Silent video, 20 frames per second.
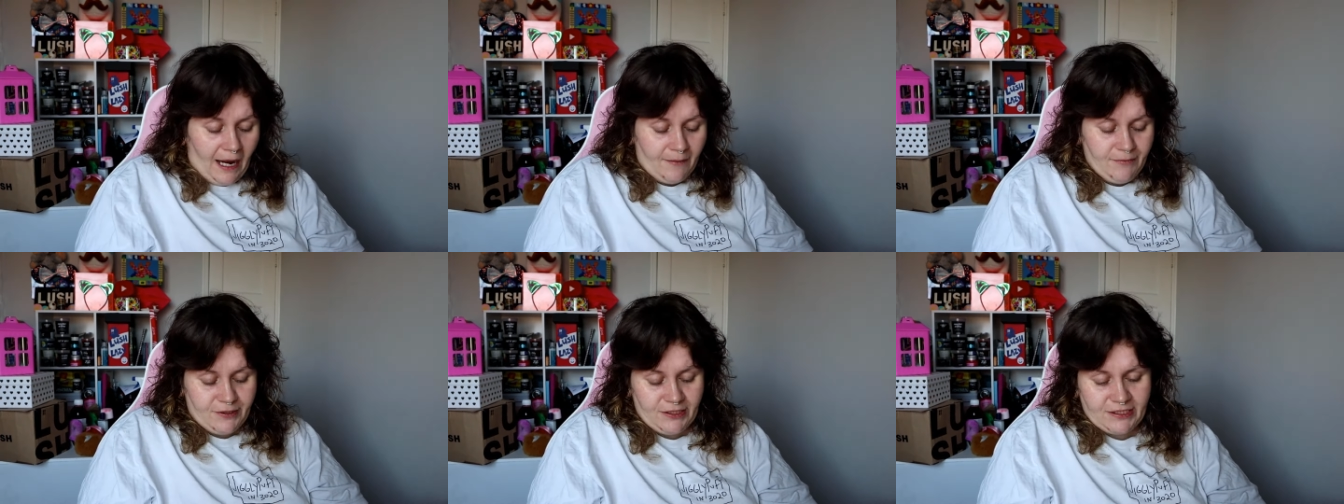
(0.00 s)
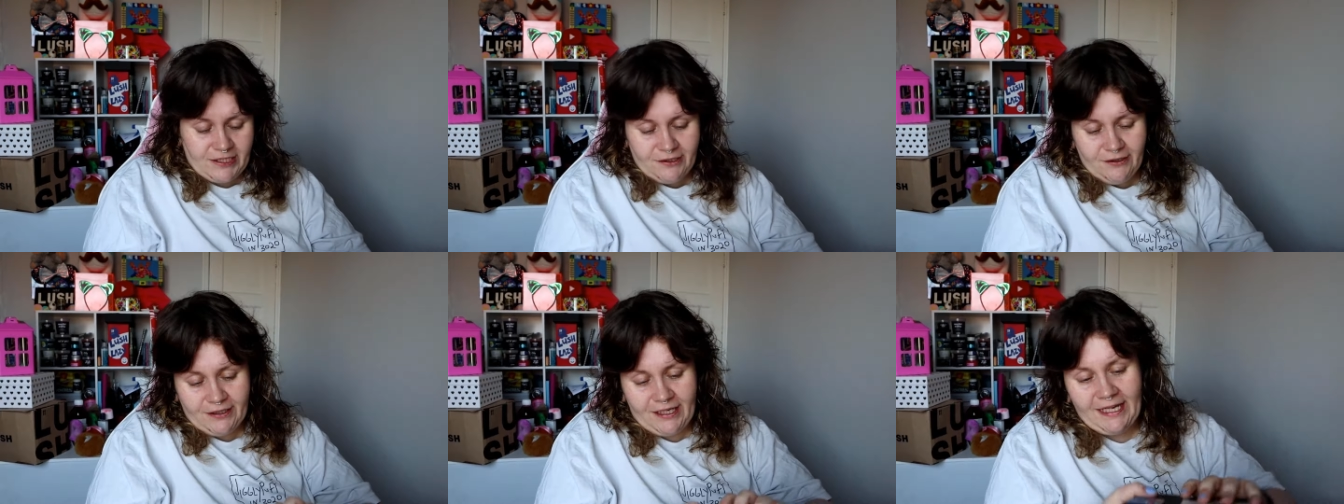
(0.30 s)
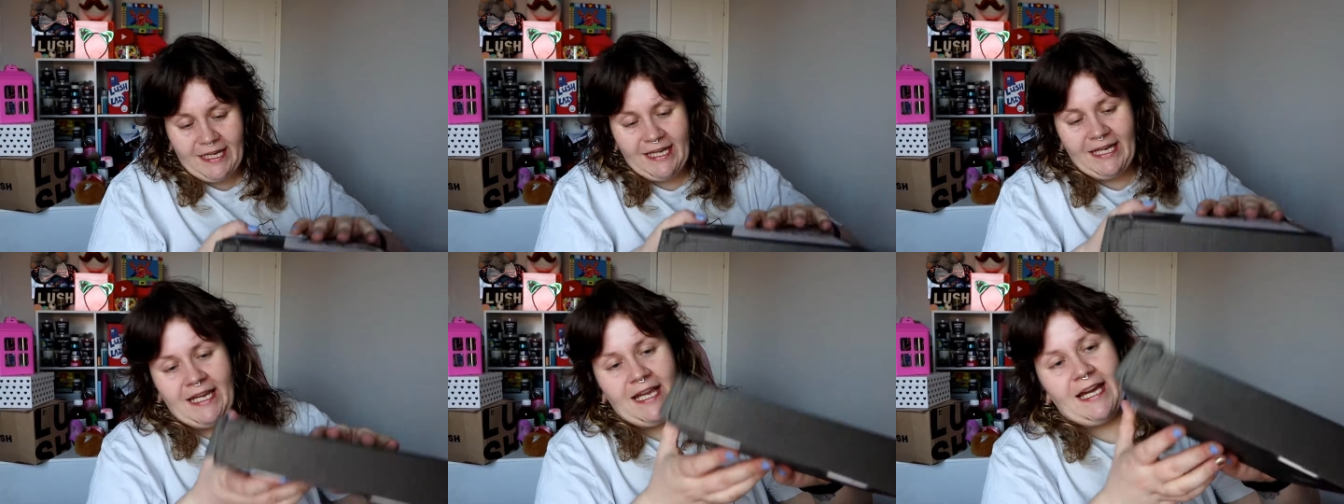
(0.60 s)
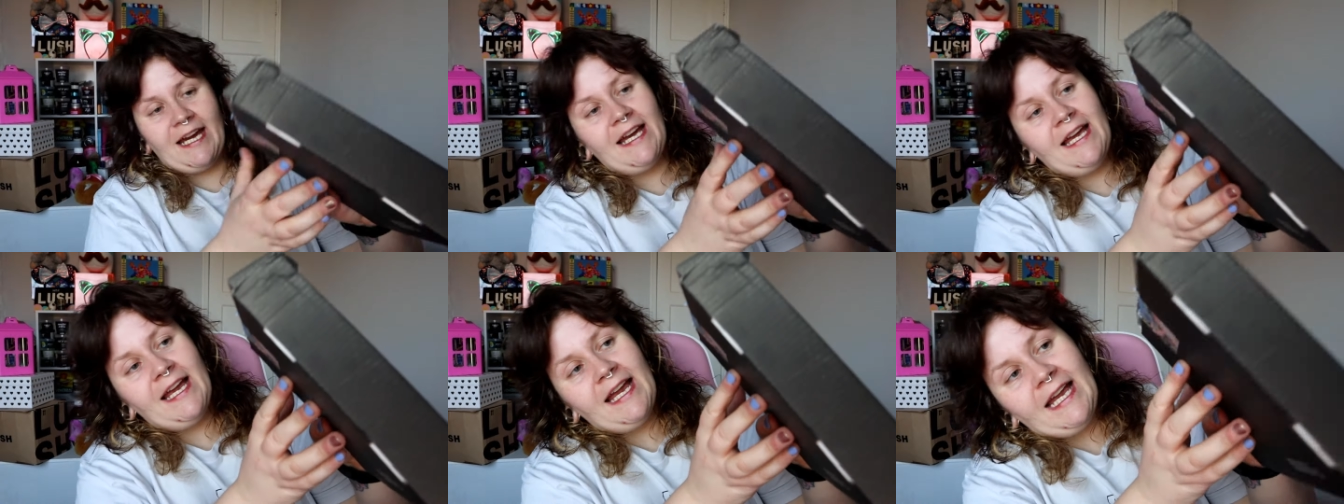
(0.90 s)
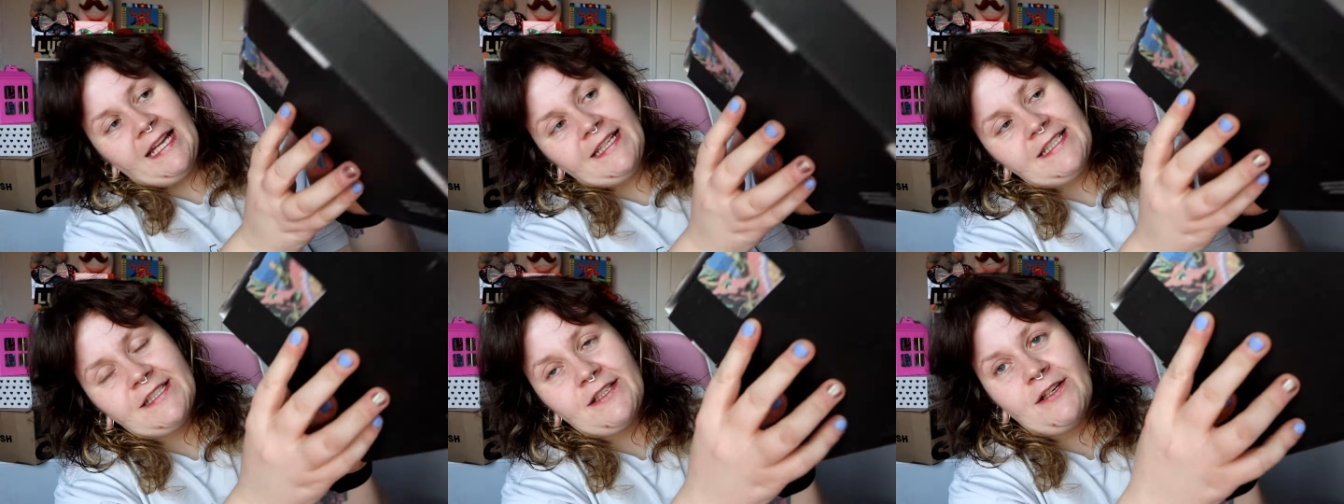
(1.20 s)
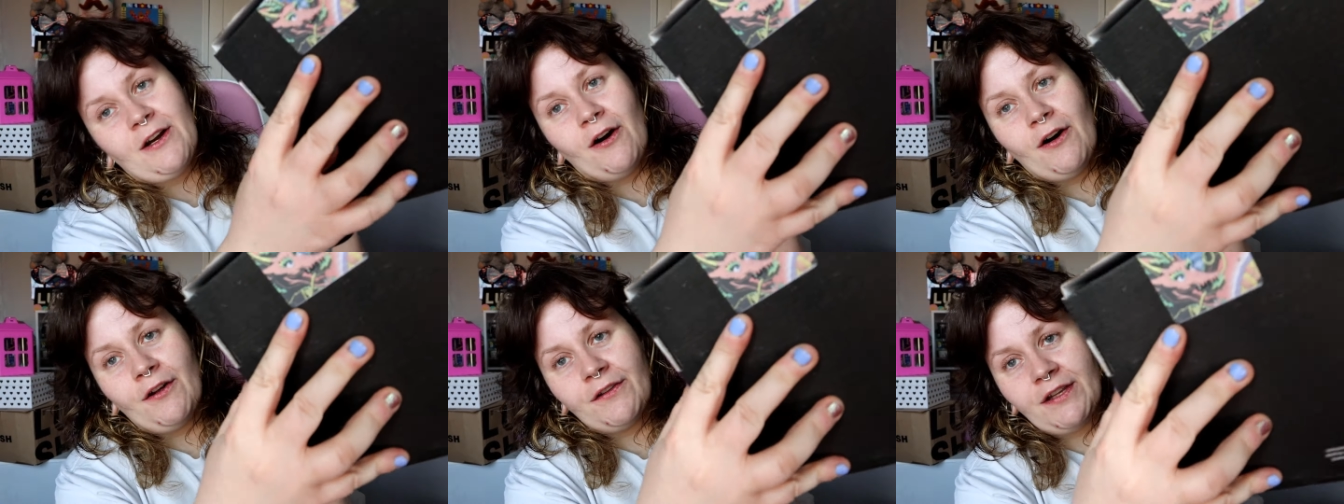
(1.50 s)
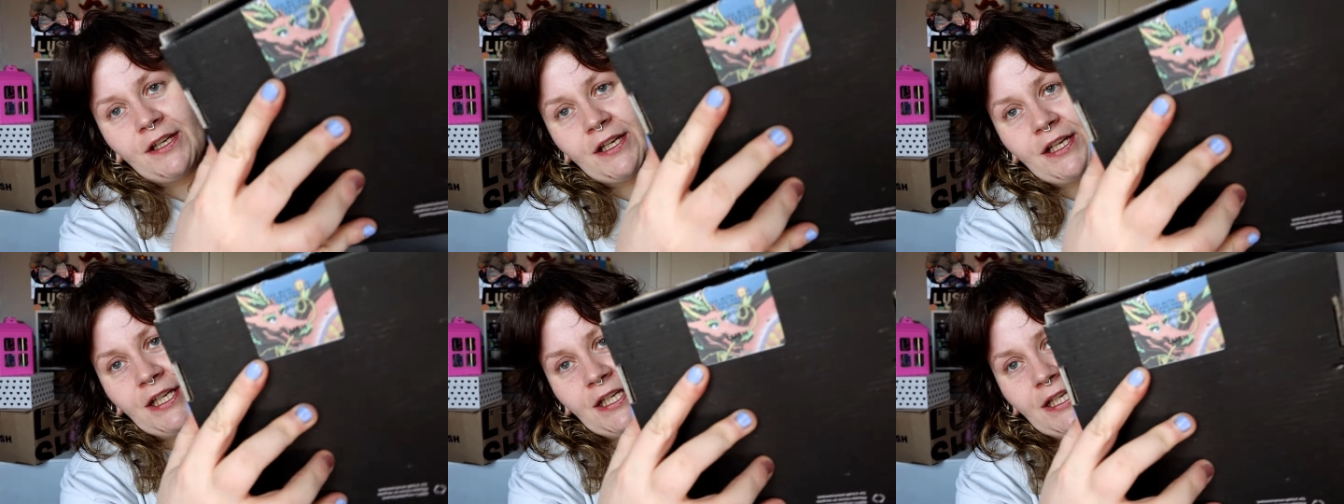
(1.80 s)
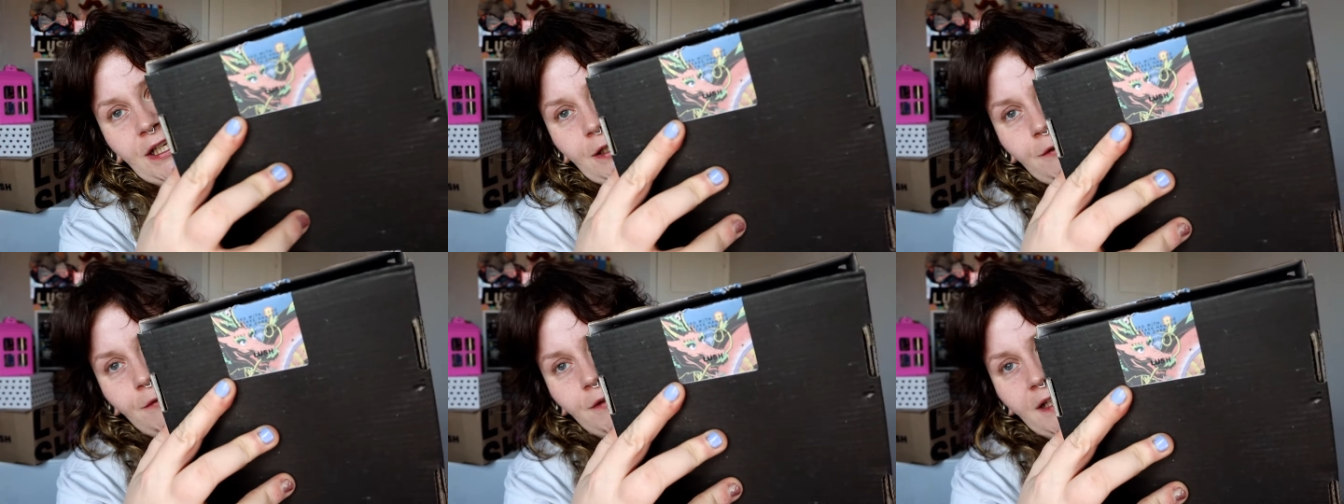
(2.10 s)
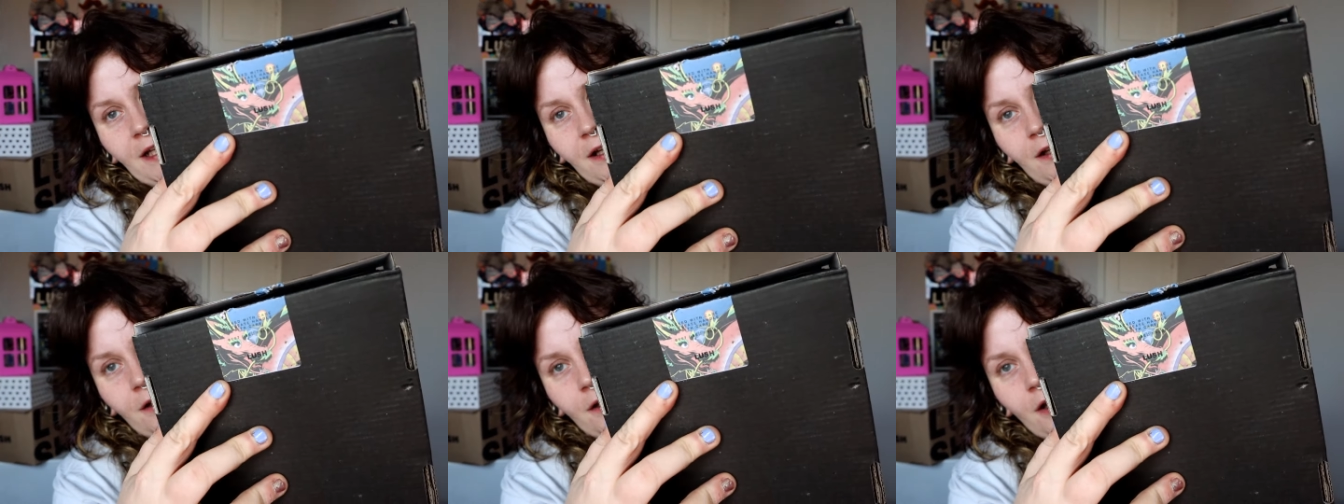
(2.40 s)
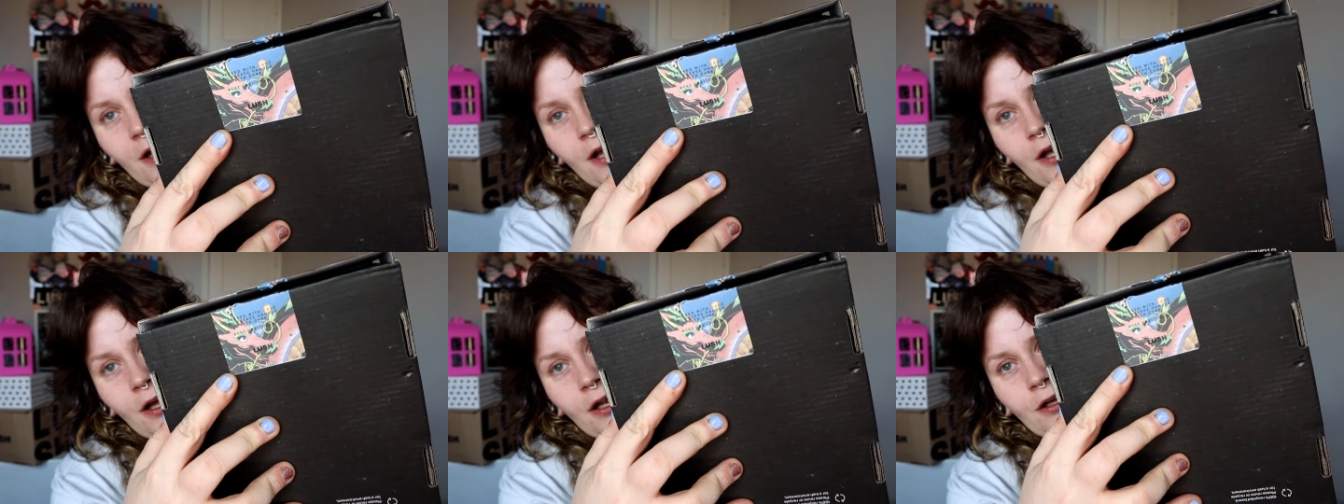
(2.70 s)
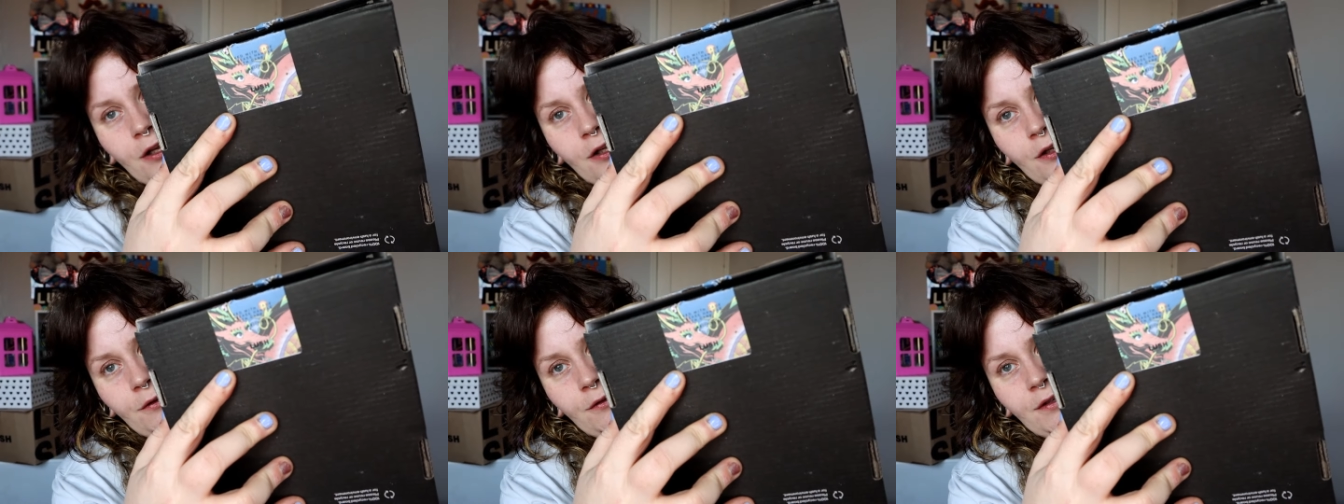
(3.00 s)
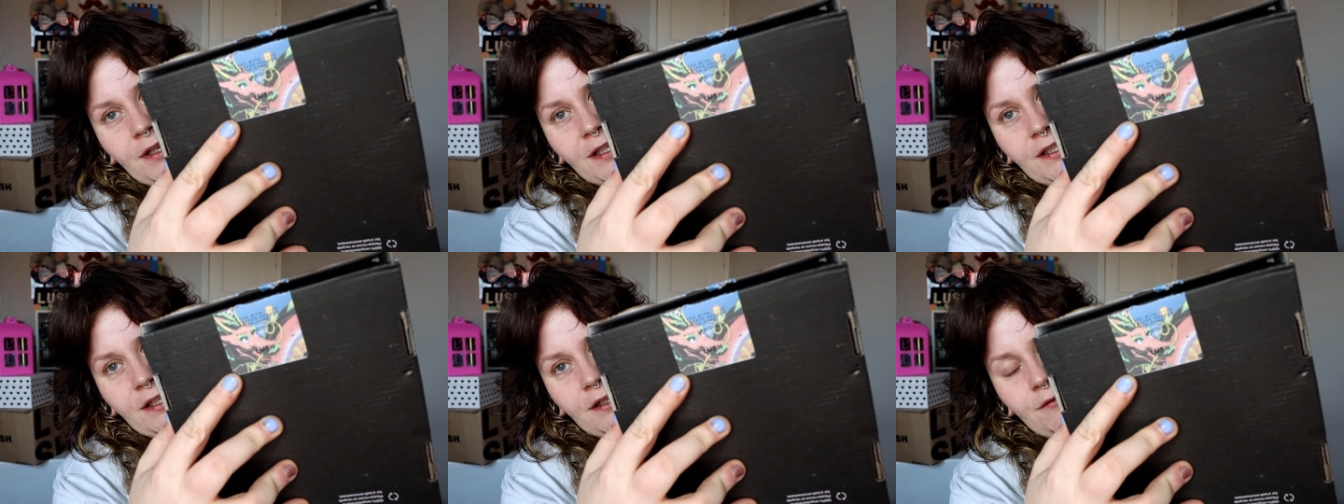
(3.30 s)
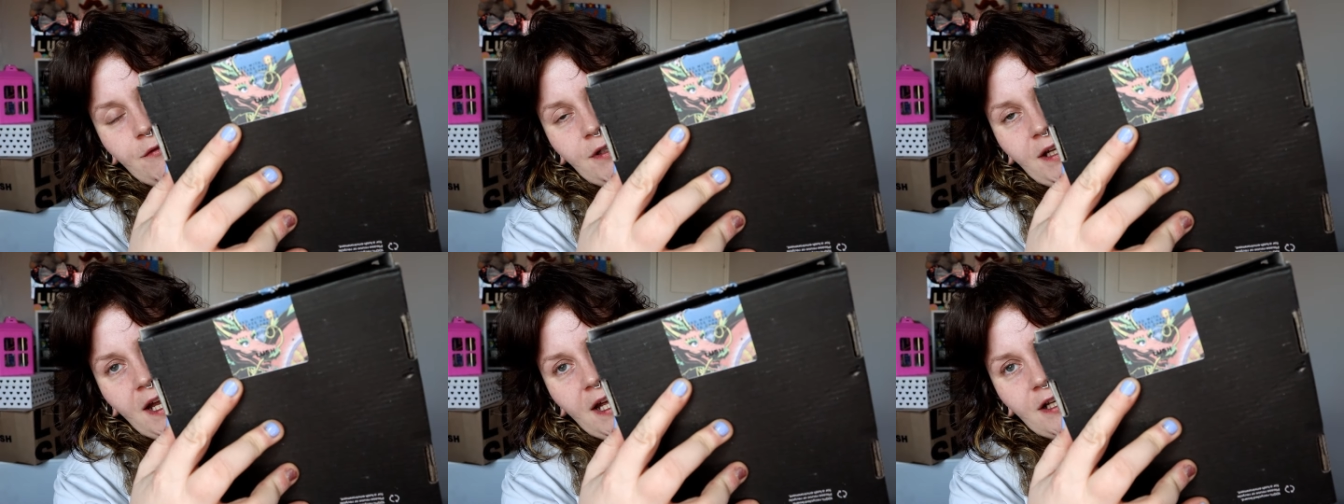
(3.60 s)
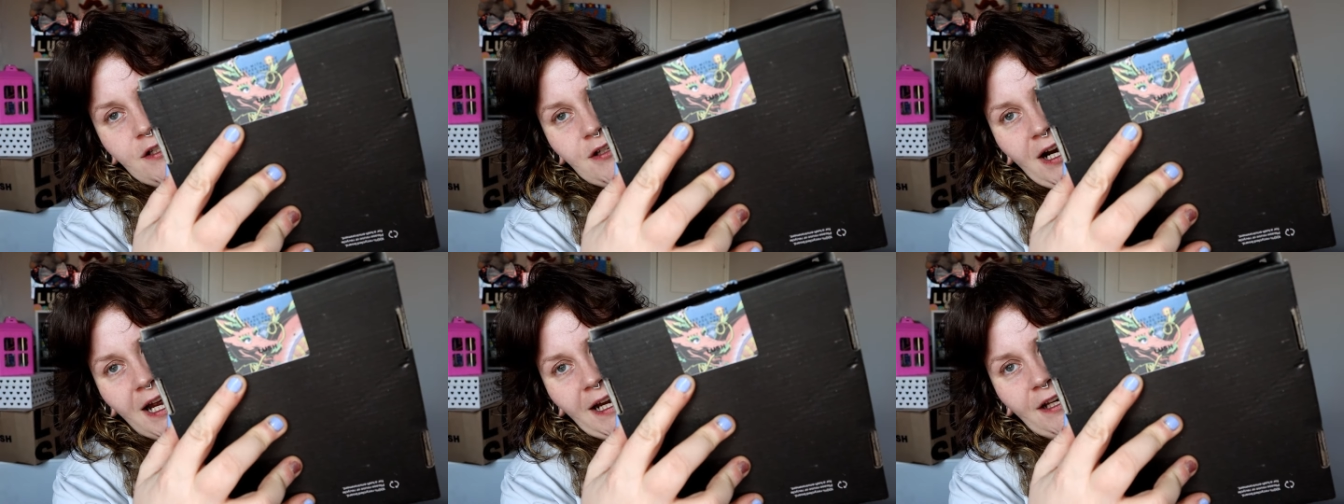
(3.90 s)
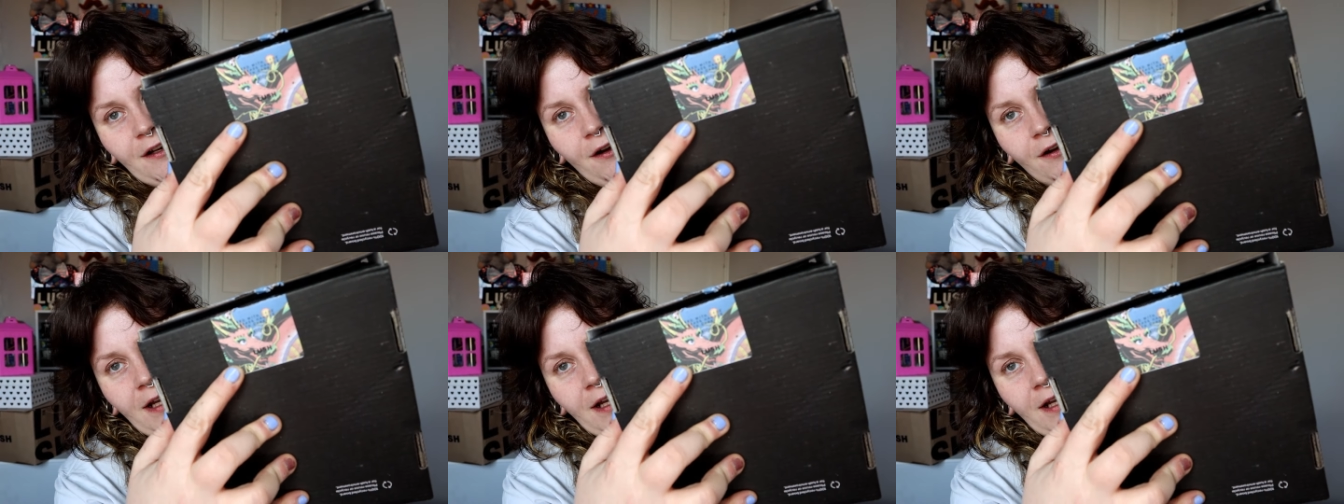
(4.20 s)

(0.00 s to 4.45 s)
I'm just looking here. It's got the cute little Lunar New Year dragon